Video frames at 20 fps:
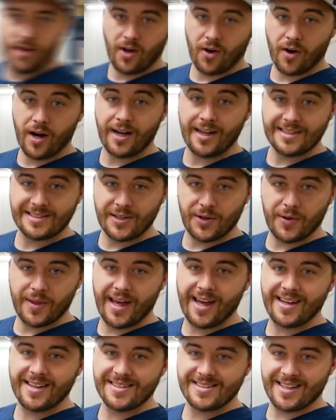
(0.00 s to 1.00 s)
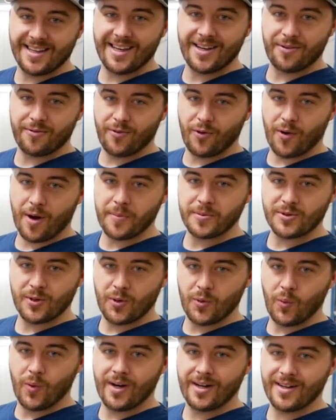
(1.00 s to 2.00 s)
Alrighty, so that is it for
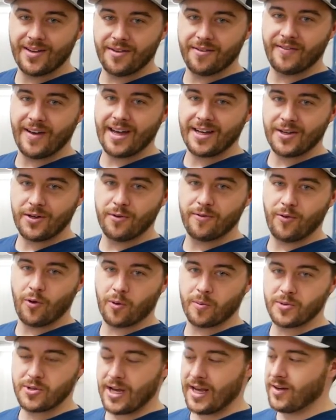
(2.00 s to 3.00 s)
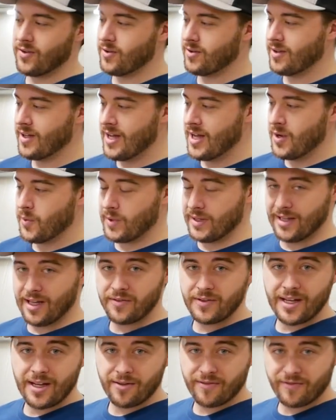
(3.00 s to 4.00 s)
episode one of the Vacuform channel. We'd
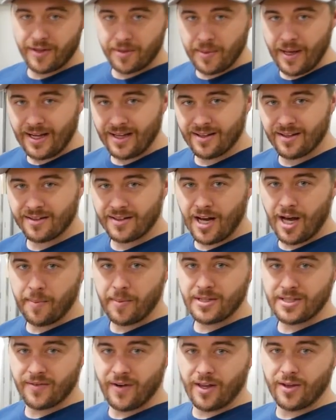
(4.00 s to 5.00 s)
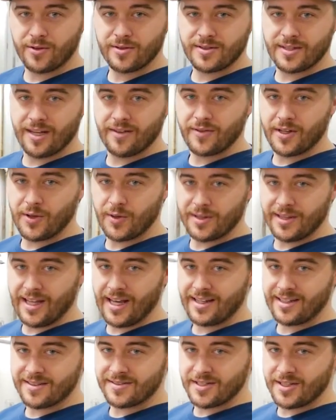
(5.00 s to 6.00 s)
love to get your feedback in the comments of other stuff that you'd
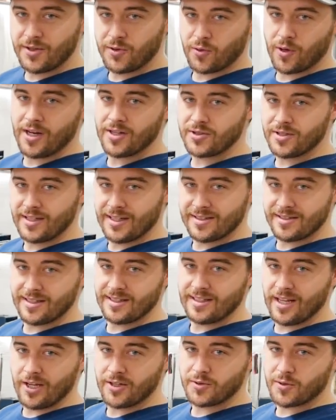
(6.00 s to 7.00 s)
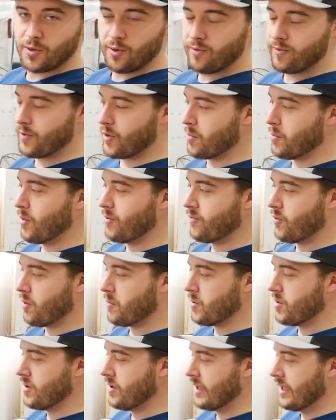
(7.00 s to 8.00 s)
like to see crushed in this industrial
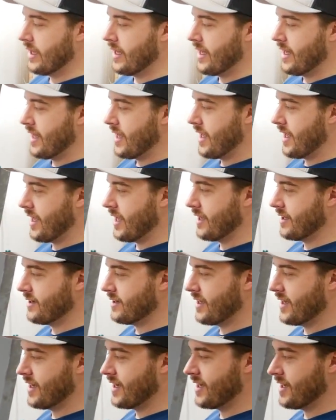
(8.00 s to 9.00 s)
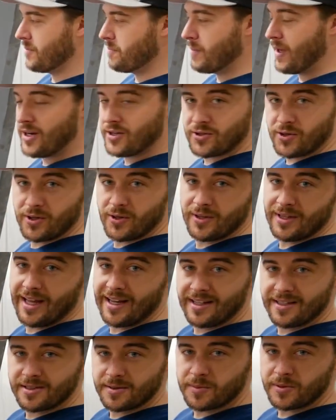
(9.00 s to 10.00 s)
thermoformer. And uh, make sure you
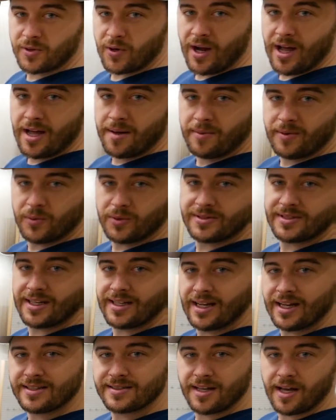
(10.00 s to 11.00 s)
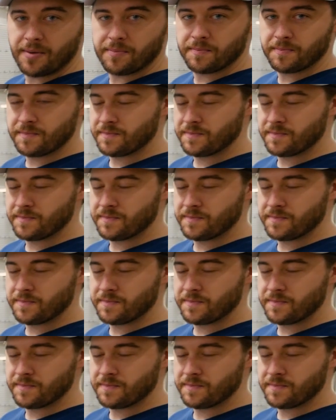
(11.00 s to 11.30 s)
like and subscribe, and we'll see you next time.